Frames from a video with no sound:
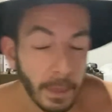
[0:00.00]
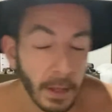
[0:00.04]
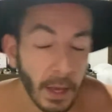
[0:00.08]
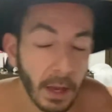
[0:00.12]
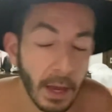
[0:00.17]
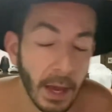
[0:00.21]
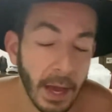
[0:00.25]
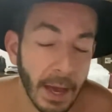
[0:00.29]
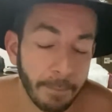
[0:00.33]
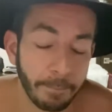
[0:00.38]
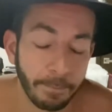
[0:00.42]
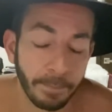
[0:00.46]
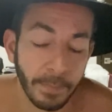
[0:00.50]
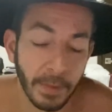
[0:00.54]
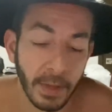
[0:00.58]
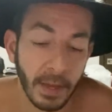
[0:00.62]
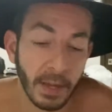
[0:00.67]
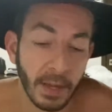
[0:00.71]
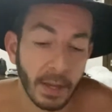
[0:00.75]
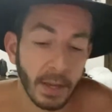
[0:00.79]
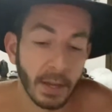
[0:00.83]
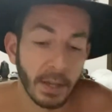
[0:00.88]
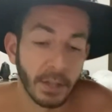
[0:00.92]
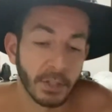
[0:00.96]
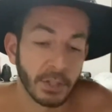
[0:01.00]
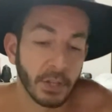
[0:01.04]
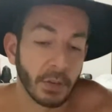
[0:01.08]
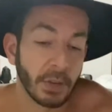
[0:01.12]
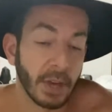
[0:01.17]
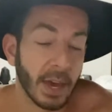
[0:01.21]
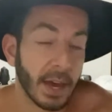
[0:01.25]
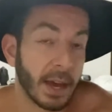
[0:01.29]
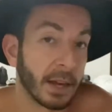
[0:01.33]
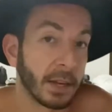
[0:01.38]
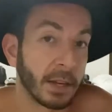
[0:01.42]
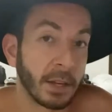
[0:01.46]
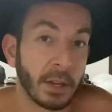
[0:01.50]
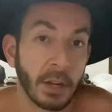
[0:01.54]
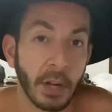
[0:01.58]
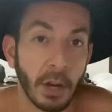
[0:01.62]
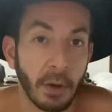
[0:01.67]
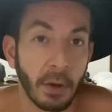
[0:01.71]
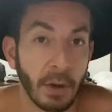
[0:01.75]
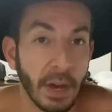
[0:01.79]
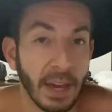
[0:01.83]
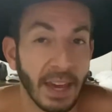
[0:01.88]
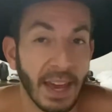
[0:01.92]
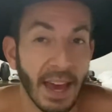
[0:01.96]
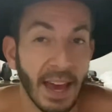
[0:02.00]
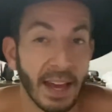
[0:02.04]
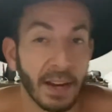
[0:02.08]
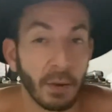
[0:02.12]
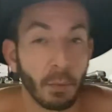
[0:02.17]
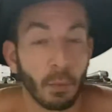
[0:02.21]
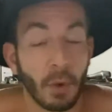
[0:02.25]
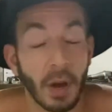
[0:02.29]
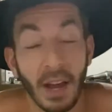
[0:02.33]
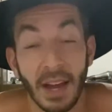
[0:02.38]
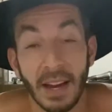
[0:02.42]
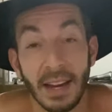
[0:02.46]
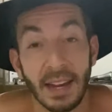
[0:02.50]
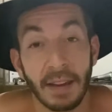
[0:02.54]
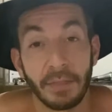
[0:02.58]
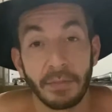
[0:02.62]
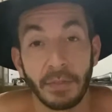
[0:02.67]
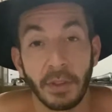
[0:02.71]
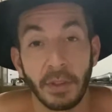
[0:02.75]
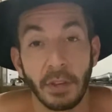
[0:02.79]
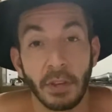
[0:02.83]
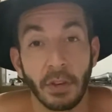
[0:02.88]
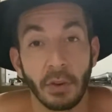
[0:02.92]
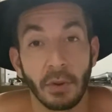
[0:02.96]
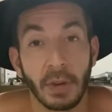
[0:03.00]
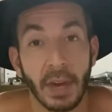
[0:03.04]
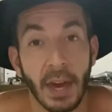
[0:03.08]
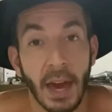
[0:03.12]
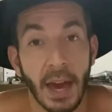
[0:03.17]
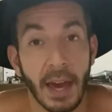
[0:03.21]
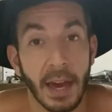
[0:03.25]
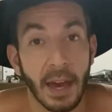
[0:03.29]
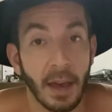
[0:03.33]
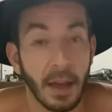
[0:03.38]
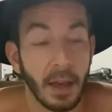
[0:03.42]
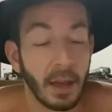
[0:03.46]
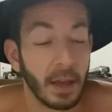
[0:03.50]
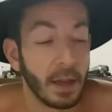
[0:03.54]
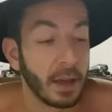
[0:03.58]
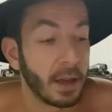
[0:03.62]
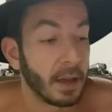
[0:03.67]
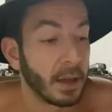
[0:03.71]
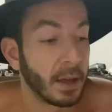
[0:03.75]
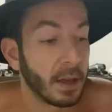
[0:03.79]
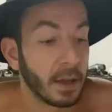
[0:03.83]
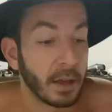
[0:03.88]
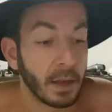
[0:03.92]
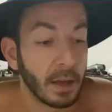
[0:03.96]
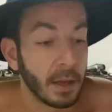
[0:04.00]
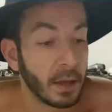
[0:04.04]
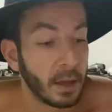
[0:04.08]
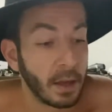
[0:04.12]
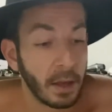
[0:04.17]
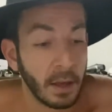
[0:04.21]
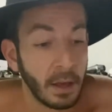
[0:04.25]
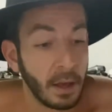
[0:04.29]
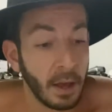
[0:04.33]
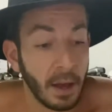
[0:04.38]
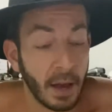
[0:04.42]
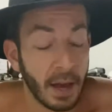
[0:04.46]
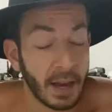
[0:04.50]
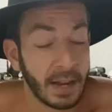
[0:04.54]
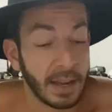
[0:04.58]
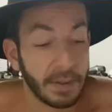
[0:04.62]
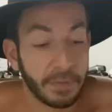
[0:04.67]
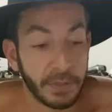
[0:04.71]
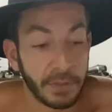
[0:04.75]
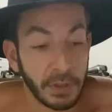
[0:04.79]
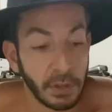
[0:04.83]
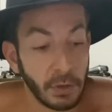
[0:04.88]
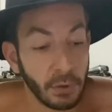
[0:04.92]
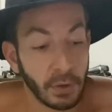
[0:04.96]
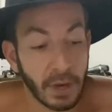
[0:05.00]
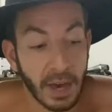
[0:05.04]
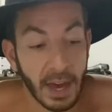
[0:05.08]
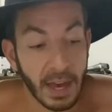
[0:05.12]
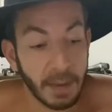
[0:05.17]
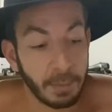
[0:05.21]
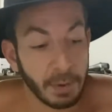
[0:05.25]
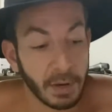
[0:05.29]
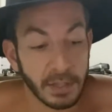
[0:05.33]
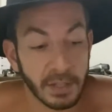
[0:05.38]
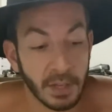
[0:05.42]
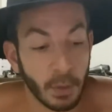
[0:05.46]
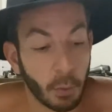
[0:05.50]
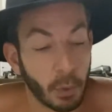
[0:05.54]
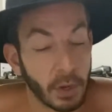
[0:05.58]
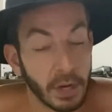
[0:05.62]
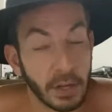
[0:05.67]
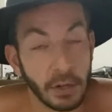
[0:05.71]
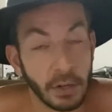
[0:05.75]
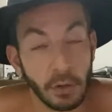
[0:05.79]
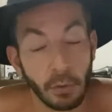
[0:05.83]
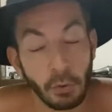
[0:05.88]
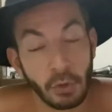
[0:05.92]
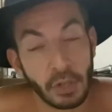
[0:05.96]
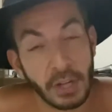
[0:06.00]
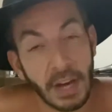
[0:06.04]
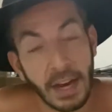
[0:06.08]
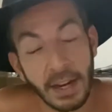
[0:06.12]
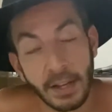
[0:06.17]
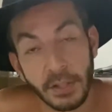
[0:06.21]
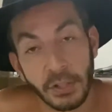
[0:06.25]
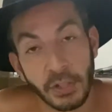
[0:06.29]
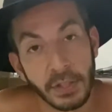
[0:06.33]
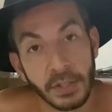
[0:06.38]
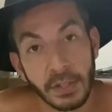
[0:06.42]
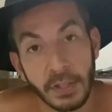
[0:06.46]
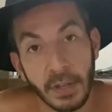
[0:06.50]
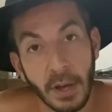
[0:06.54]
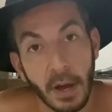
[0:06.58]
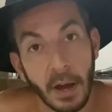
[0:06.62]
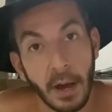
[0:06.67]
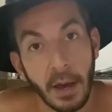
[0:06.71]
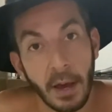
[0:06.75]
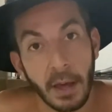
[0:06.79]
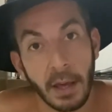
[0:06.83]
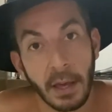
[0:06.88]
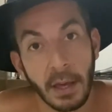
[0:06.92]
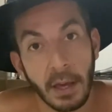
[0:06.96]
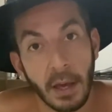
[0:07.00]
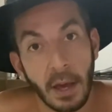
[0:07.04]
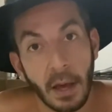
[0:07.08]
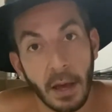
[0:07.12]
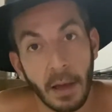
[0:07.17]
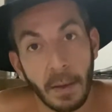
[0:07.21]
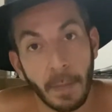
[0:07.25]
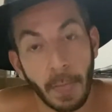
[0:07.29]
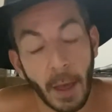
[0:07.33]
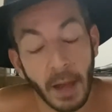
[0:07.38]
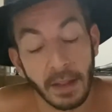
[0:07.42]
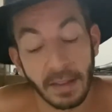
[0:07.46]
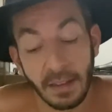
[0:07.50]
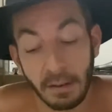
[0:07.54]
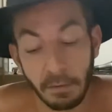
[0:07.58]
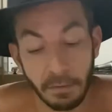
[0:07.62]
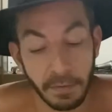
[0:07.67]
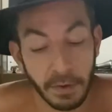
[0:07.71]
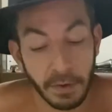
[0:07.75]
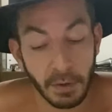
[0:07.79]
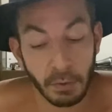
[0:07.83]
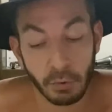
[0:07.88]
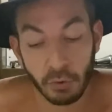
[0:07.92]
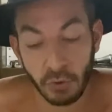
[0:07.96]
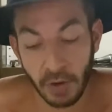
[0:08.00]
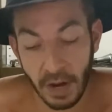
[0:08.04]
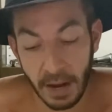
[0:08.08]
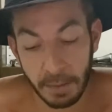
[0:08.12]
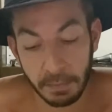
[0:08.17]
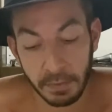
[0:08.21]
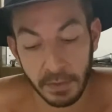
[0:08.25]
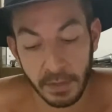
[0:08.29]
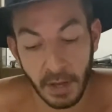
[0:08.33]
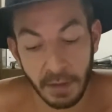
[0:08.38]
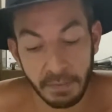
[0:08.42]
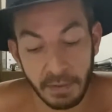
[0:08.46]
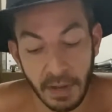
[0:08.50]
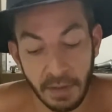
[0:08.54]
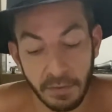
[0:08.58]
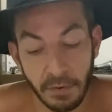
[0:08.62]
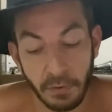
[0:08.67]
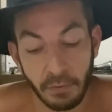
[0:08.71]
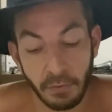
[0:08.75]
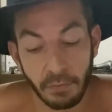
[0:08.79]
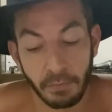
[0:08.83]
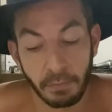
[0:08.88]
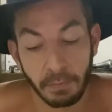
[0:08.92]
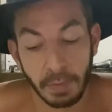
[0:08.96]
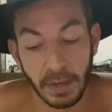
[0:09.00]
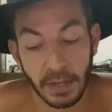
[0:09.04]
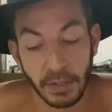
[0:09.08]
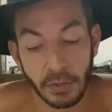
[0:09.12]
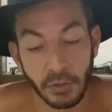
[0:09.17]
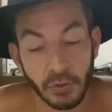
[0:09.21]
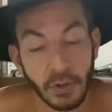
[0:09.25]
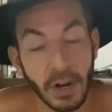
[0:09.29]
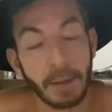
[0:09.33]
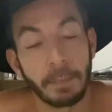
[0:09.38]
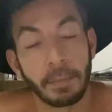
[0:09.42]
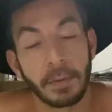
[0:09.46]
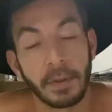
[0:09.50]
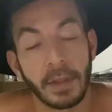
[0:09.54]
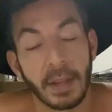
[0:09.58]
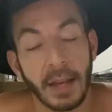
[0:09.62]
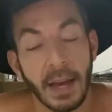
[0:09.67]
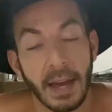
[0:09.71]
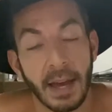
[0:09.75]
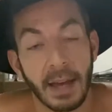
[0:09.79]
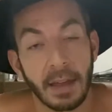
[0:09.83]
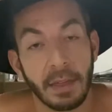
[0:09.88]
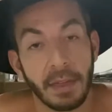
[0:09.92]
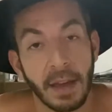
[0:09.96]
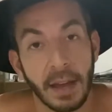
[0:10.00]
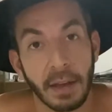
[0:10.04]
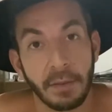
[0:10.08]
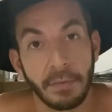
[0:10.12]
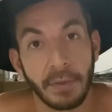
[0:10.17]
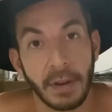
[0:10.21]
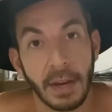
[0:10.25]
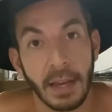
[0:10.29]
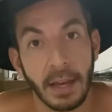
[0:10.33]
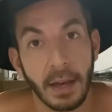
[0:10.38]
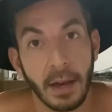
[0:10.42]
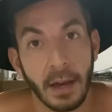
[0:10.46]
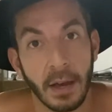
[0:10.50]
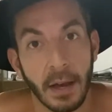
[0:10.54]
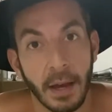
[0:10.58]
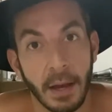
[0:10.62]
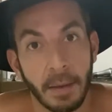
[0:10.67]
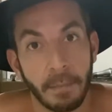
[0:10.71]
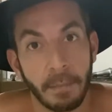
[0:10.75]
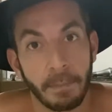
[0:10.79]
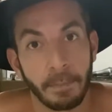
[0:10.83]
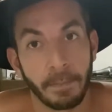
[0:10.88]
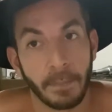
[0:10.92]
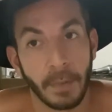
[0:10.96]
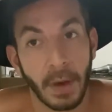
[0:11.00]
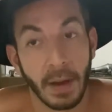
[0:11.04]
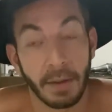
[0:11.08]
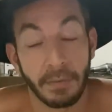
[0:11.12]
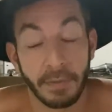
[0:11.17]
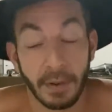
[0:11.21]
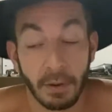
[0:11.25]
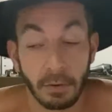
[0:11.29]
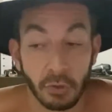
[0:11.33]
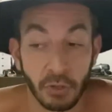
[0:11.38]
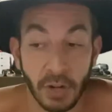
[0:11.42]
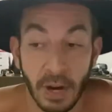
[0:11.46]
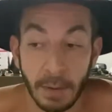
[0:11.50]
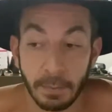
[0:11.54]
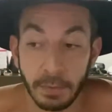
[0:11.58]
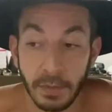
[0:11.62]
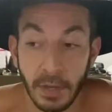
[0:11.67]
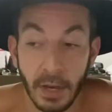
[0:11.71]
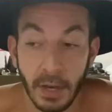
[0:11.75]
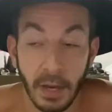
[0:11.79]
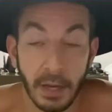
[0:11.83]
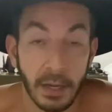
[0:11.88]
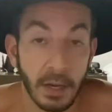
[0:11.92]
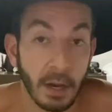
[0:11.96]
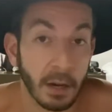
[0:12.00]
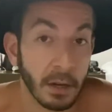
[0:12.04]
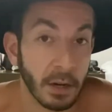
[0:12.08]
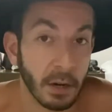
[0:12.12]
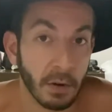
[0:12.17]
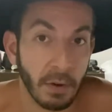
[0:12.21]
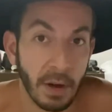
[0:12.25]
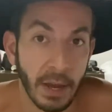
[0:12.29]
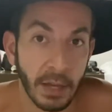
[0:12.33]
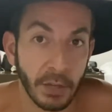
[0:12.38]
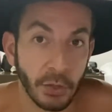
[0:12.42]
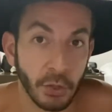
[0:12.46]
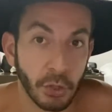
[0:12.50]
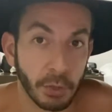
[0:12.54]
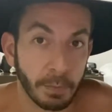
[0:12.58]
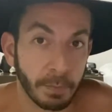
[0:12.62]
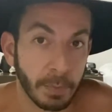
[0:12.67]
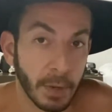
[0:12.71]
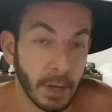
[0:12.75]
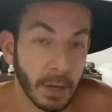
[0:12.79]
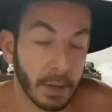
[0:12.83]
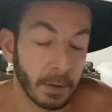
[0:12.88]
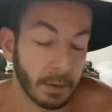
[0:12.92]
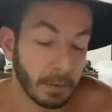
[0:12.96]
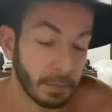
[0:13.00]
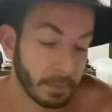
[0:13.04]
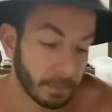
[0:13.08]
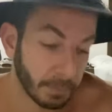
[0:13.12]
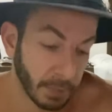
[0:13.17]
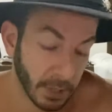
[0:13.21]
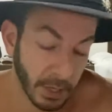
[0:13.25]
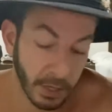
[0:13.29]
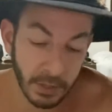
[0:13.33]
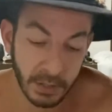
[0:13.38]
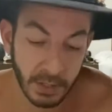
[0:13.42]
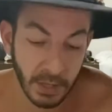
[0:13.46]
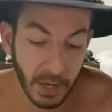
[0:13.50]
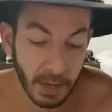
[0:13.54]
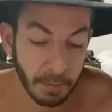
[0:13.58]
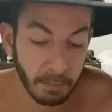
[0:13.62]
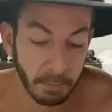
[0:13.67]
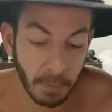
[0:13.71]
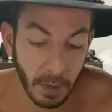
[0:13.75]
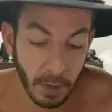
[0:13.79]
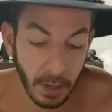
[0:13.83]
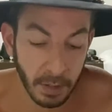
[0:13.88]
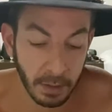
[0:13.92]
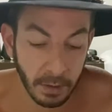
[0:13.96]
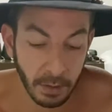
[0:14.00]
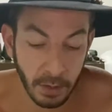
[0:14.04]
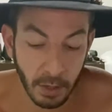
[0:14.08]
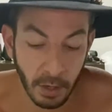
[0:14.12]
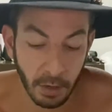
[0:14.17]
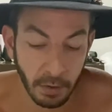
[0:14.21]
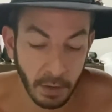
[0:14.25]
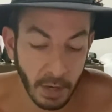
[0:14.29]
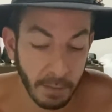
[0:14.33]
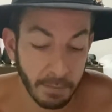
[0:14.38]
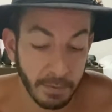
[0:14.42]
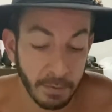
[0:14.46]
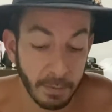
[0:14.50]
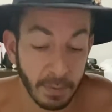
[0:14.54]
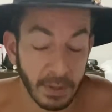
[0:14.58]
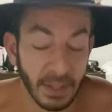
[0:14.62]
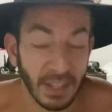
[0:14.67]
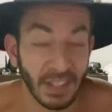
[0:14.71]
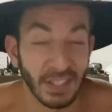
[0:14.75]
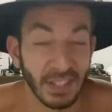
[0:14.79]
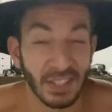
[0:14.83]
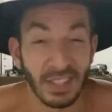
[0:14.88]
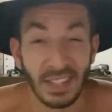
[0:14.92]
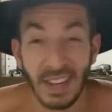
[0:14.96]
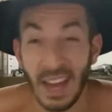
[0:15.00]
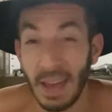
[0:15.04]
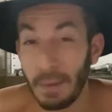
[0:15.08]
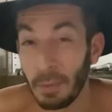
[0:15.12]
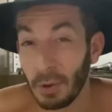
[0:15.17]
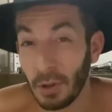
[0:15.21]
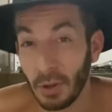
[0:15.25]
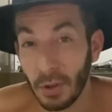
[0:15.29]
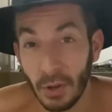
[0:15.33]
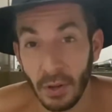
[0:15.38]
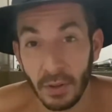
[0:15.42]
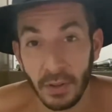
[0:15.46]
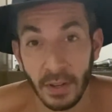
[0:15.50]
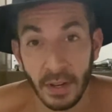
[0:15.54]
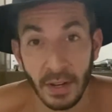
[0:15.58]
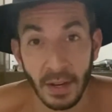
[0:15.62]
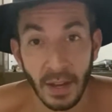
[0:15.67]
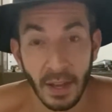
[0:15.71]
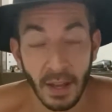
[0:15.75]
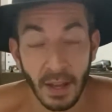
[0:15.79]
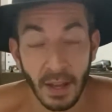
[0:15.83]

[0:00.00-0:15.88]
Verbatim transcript: Um, so yeah, you know, again, why I left the UK. I left the UK because I wanted new challenges. I um, I didn't feel trapped. I've never been trapped there, thankfully. Um, I felt trapped at a younger age, but because I'm I, you know come from a decent neighborhood and